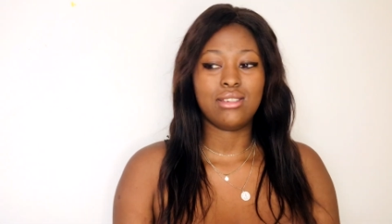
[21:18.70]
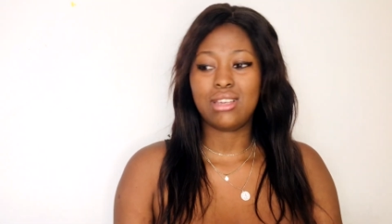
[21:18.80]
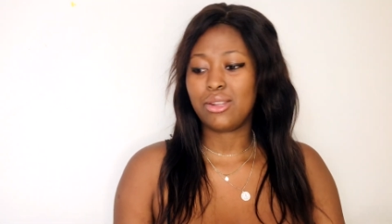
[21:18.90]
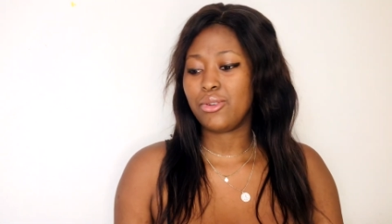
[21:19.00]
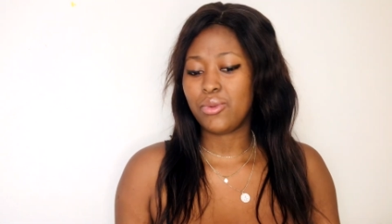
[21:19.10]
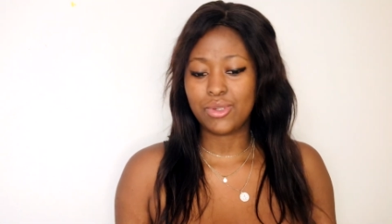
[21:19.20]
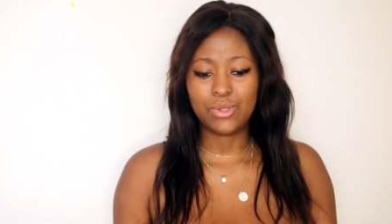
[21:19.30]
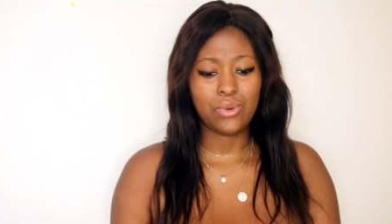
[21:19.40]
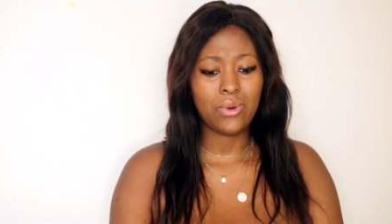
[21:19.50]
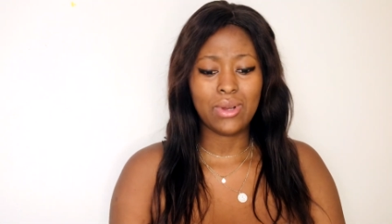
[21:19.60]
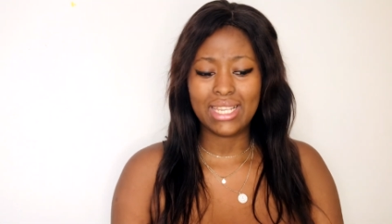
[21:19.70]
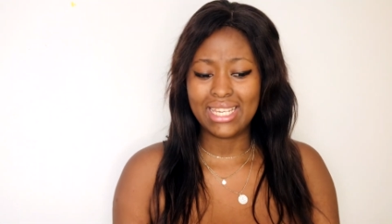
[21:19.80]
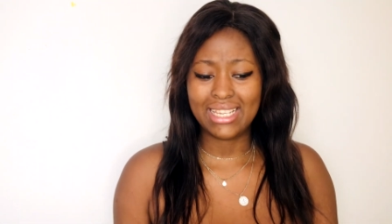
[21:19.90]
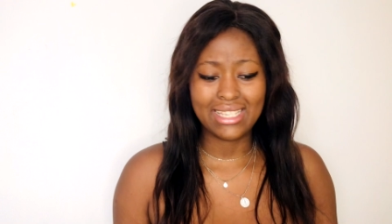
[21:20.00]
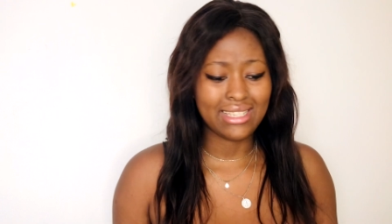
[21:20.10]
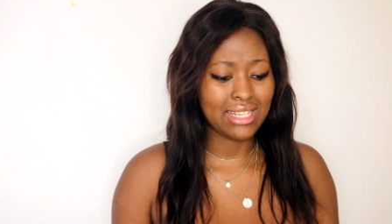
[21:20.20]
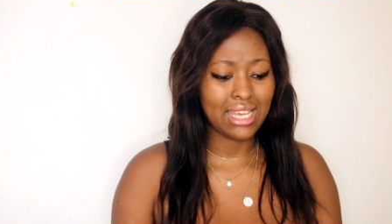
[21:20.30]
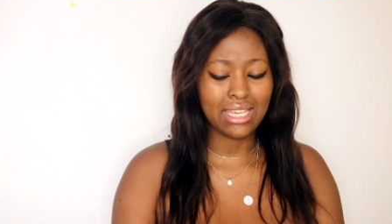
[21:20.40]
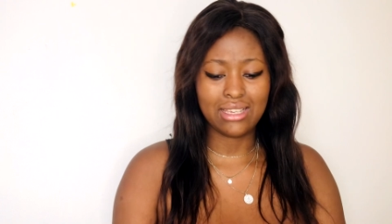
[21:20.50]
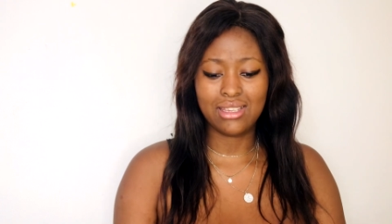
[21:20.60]
I don't know what to call it,
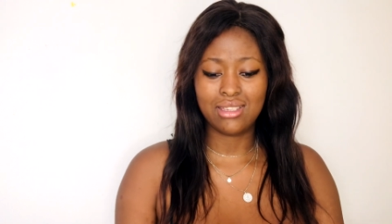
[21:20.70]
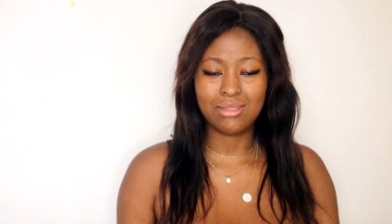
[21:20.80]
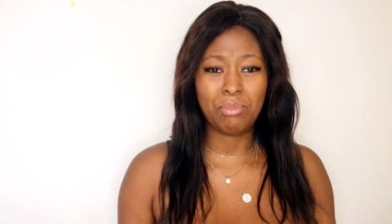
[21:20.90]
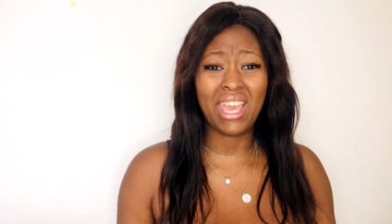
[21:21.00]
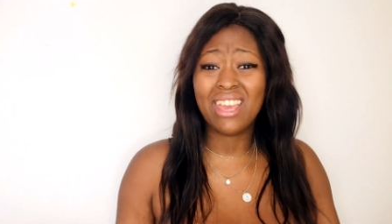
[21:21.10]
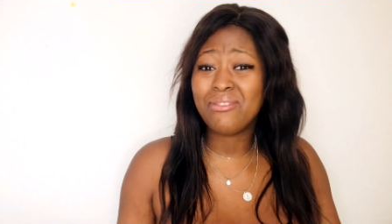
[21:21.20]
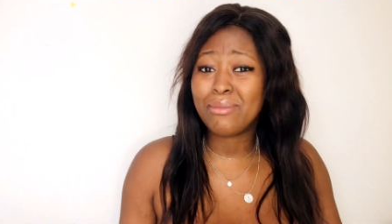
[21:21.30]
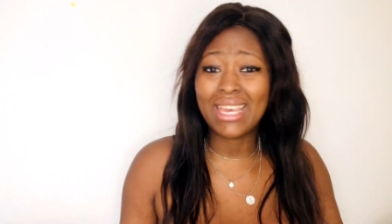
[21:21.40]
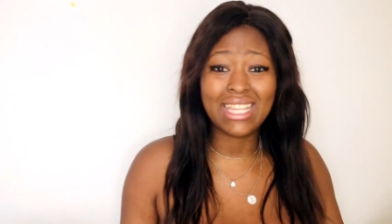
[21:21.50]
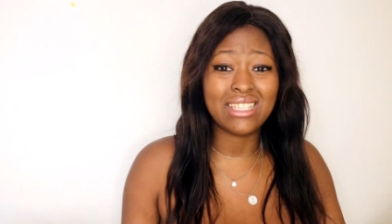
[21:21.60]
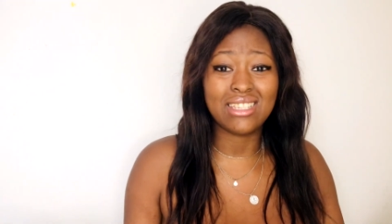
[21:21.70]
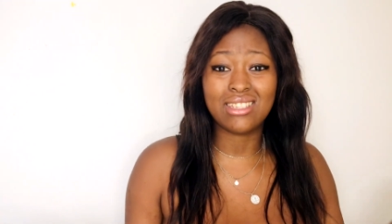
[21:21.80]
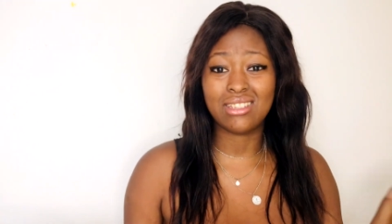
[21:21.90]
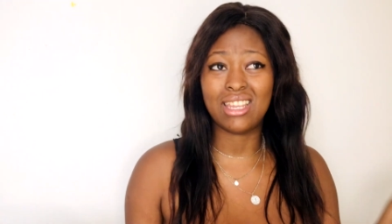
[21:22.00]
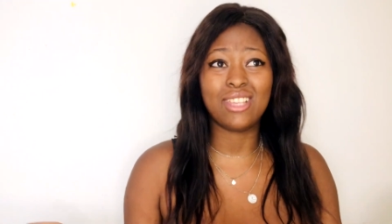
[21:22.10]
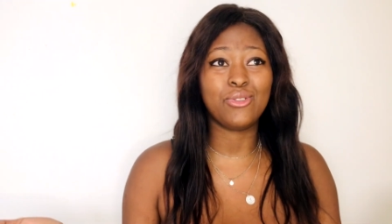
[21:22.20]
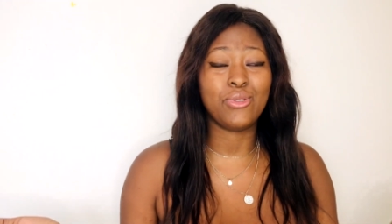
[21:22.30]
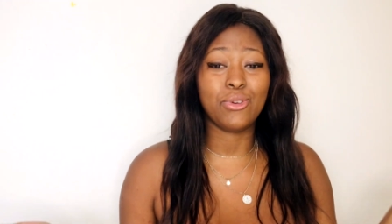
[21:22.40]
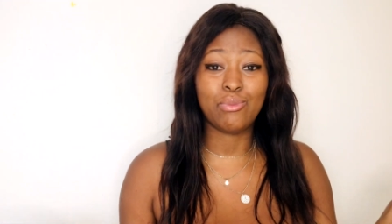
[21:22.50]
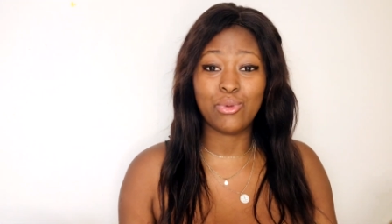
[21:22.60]
like pavement next to
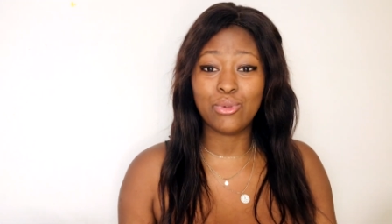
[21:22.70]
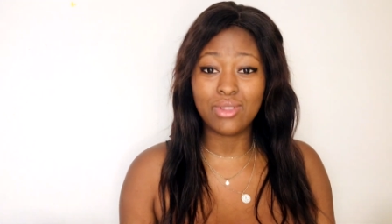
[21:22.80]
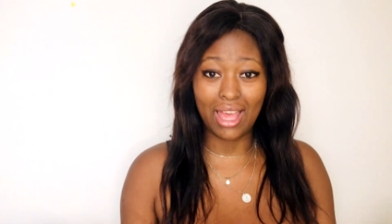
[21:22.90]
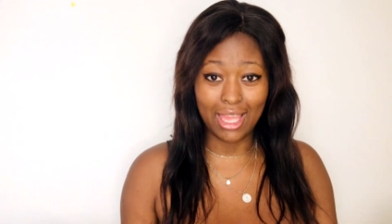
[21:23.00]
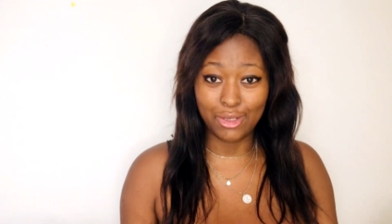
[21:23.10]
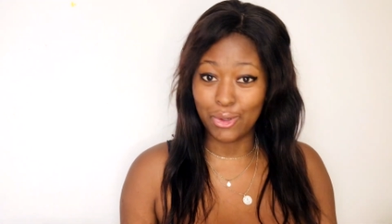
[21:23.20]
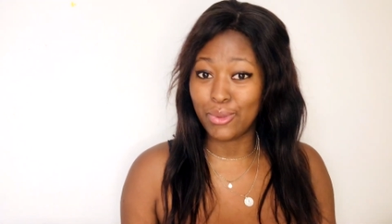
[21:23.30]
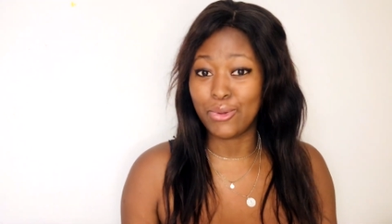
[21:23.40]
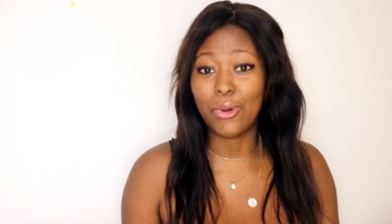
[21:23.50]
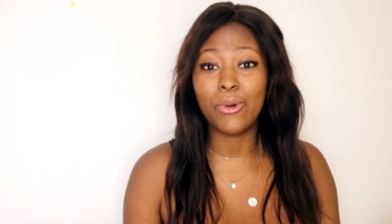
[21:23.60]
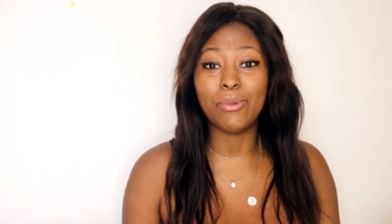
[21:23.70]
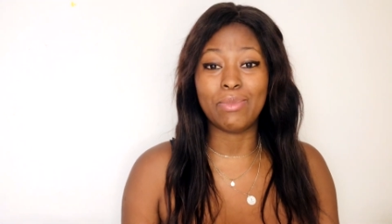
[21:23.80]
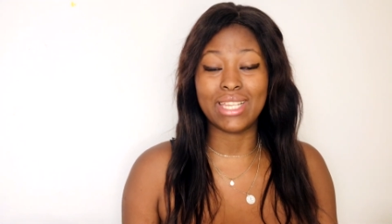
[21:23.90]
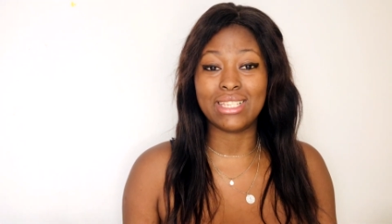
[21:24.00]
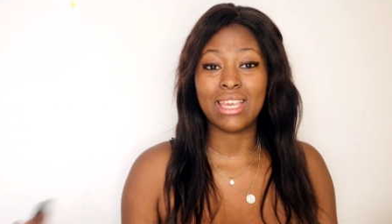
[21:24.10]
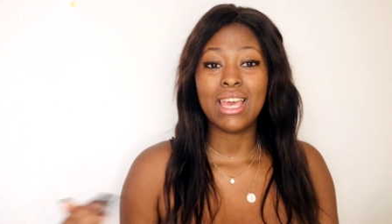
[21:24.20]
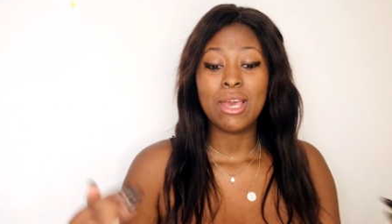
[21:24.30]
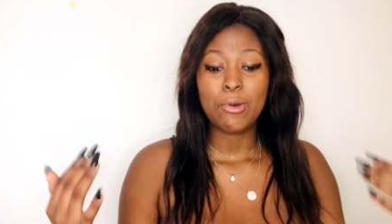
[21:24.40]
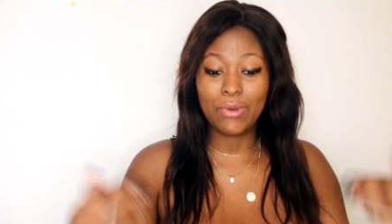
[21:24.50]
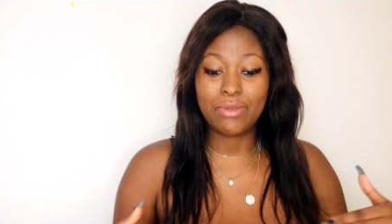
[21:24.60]
the pool. I don't know, but
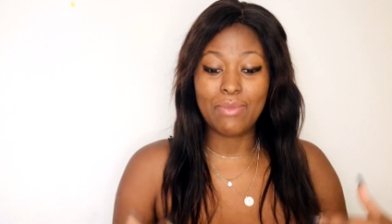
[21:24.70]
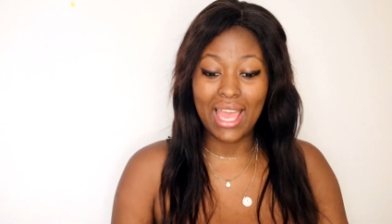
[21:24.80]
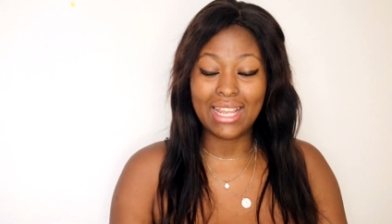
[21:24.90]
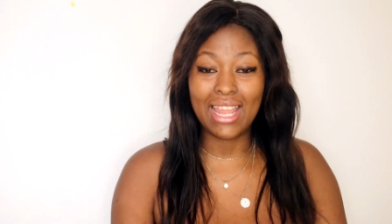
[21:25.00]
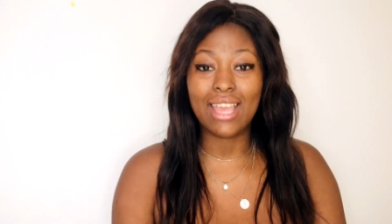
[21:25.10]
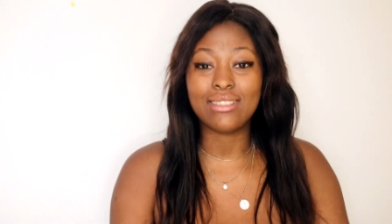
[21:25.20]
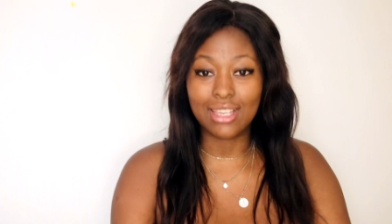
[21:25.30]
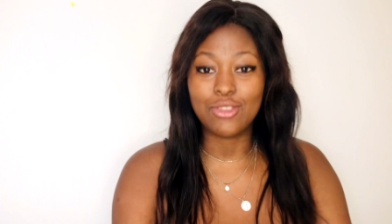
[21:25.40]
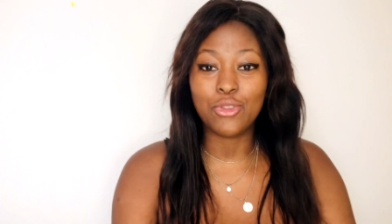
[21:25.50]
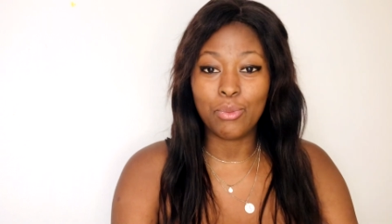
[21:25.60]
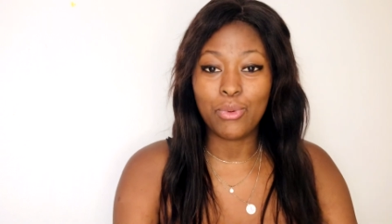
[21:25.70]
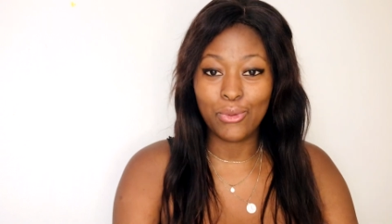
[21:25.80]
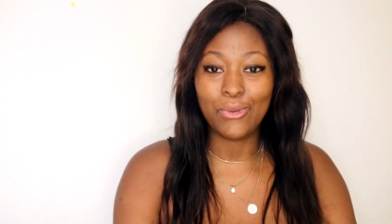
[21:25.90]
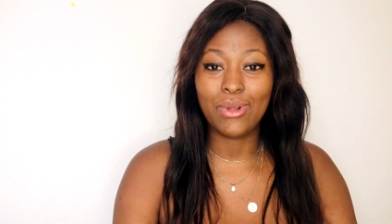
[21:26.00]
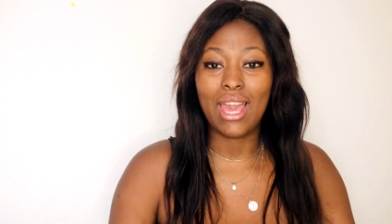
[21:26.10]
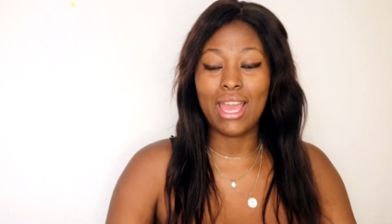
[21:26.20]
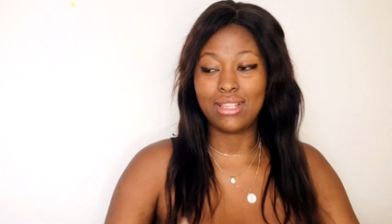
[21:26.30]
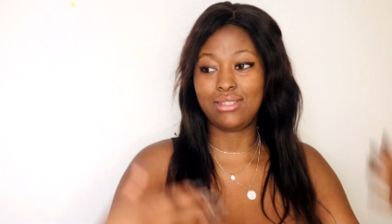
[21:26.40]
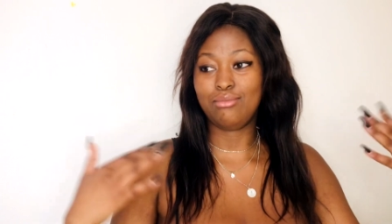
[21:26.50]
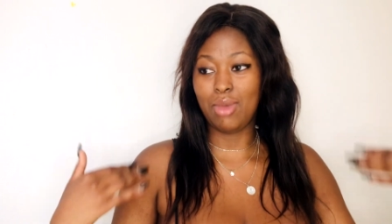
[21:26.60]
with my legs in the pool
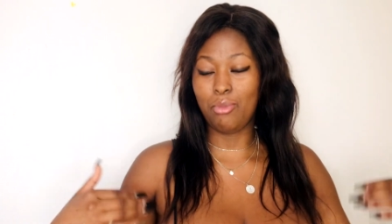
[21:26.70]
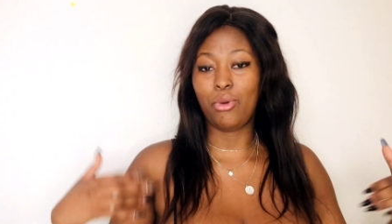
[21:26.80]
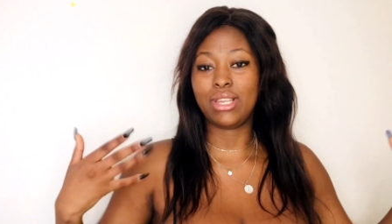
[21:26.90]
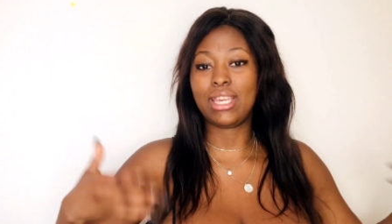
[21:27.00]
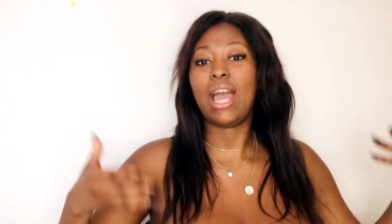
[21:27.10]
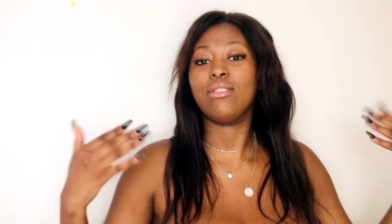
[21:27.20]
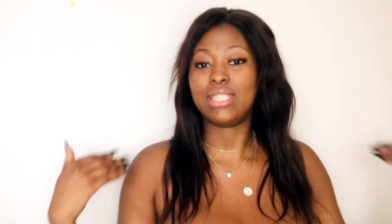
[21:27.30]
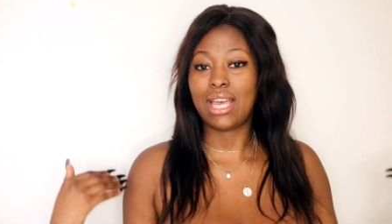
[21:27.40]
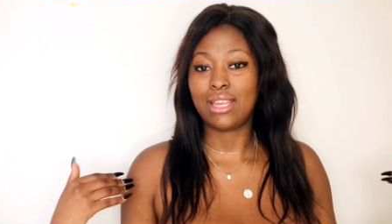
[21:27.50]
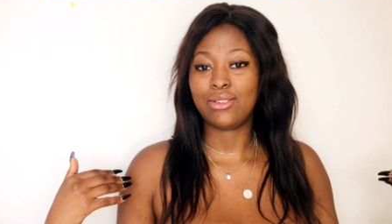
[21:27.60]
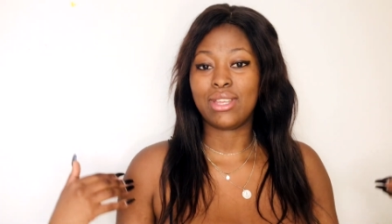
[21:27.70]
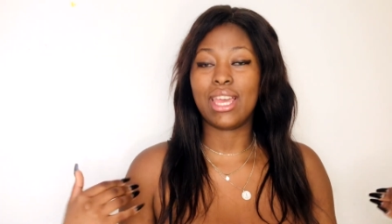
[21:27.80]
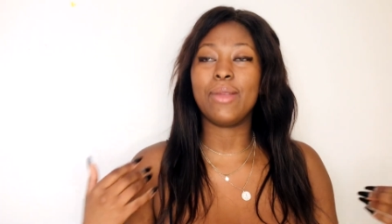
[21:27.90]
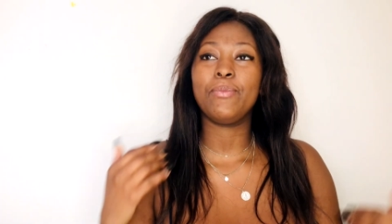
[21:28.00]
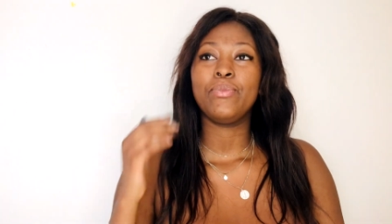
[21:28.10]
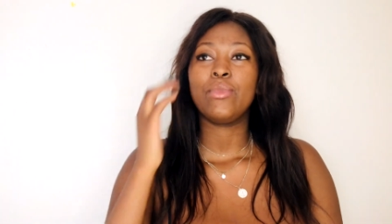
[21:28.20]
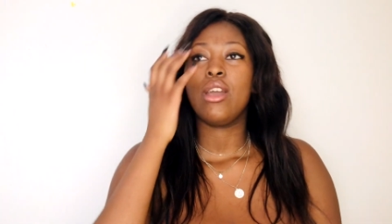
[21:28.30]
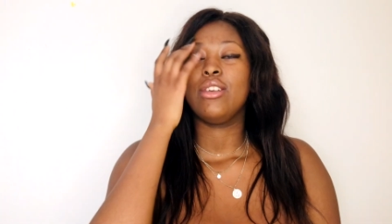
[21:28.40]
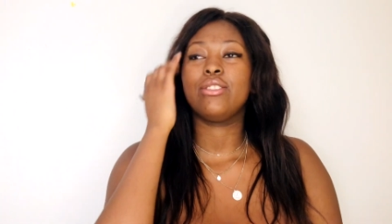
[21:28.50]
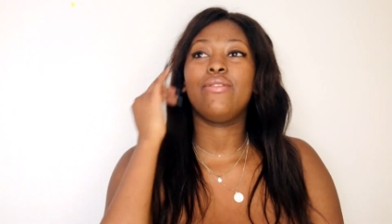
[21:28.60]
and my body outside, okay?
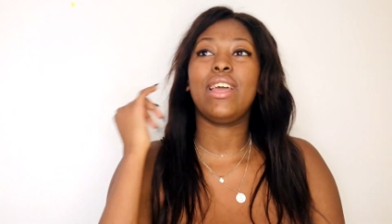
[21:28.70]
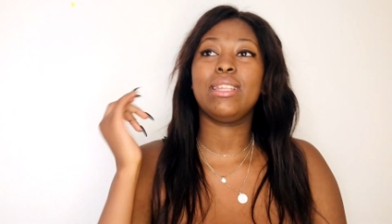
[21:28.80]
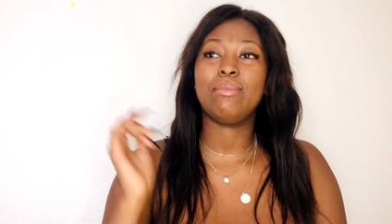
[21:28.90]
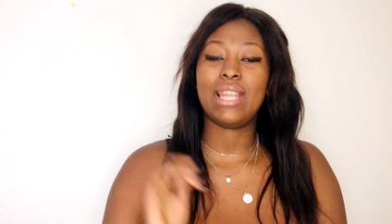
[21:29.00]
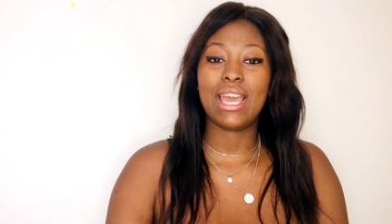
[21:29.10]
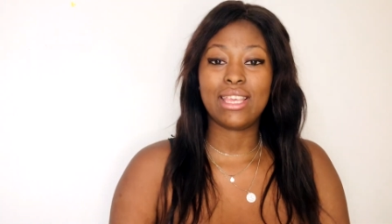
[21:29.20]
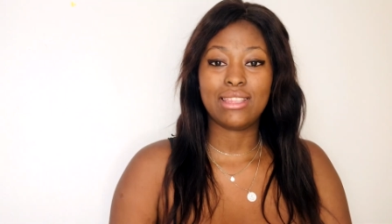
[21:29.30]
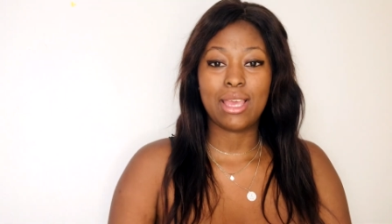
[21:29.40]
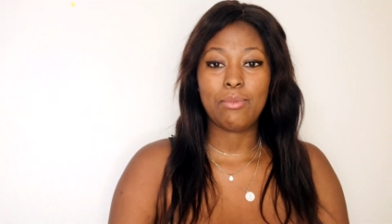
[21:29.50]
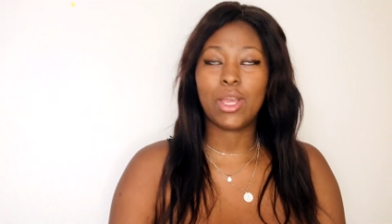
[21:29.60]
So fine, I'm lying there.